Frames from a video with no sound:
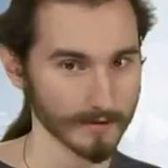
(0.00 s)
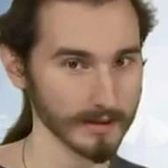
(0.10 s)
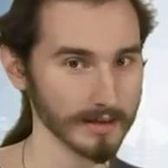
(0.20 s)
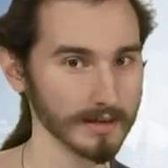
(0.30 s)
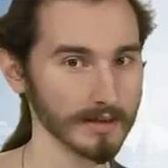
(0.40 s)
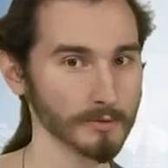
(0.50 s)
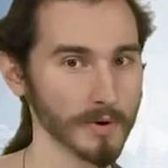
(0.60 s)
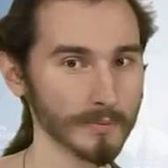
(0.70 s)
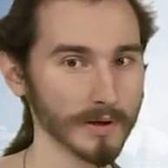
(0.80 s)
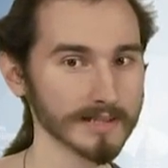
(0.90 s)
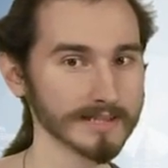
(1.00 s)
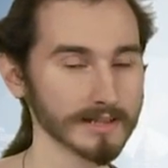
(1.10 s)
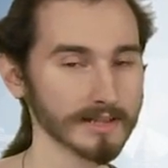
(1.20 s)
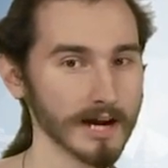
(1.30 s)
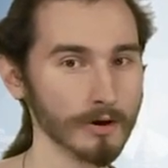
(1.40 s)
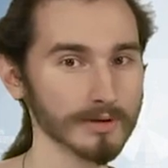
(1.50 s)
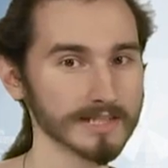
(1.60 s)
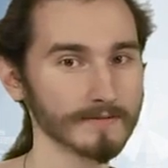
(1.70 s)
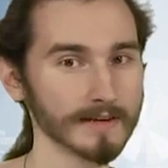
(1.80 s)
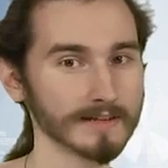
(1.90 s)
The one we're going to study now is
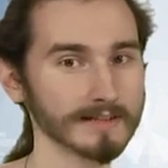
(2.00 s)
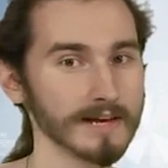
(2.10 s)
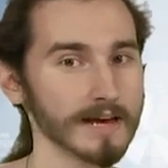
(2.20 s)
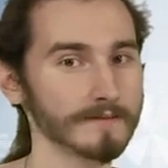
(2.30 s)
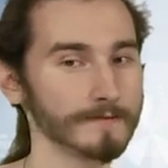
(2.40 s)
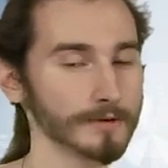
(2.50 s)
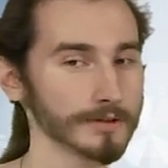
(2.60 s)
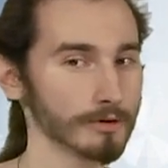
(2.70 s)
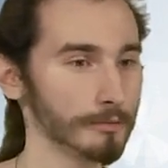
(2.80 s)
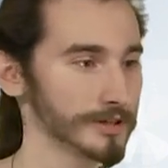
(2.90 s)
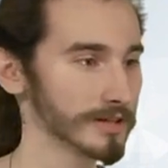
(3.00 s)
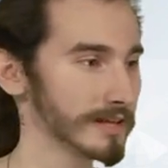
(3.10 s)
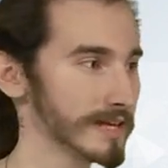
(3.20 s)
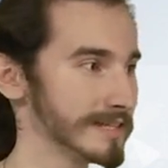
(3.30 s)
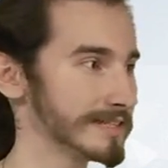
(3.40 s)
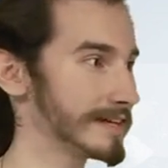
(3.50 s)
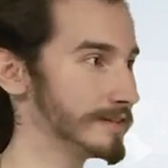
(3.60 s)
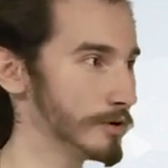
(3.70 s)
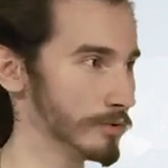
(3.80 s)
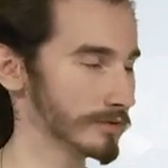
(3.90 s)
the fact that the first option is
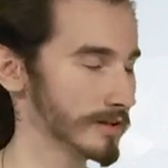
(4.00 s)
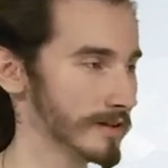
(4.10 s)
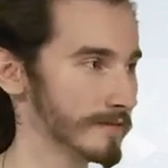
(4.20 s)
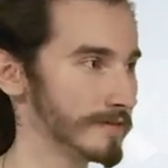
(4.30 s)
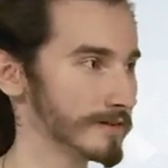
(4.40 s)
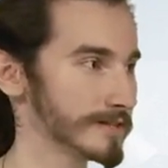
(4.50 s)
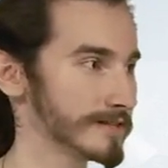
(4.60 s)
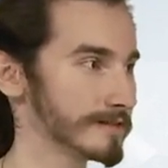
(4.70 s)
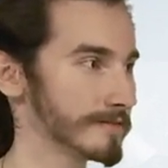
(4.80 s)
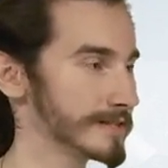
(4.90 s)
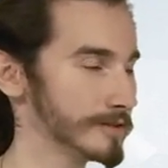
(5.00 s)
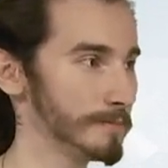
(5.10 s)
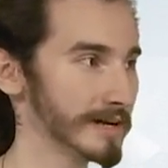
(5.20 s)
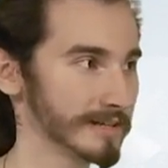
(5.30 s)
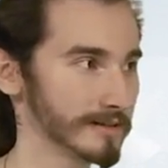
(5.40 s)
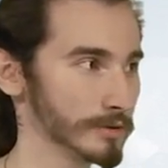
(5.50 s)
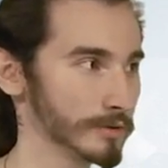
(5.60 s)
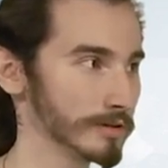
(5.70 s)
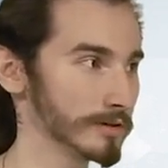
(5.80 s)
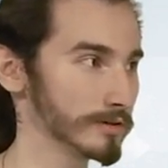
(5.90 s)
unknown. There's uh, this new particle, no
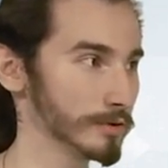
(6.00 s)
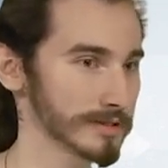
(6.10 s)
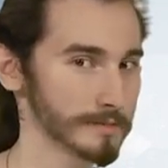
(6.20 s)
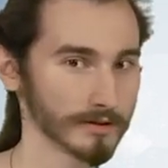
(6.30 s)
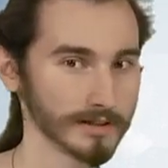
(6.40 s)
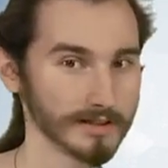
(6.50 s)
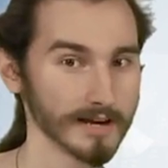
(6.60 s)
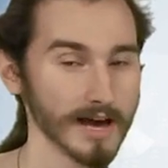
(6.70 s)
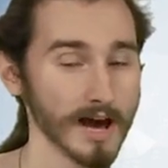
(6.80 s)
one knows about it.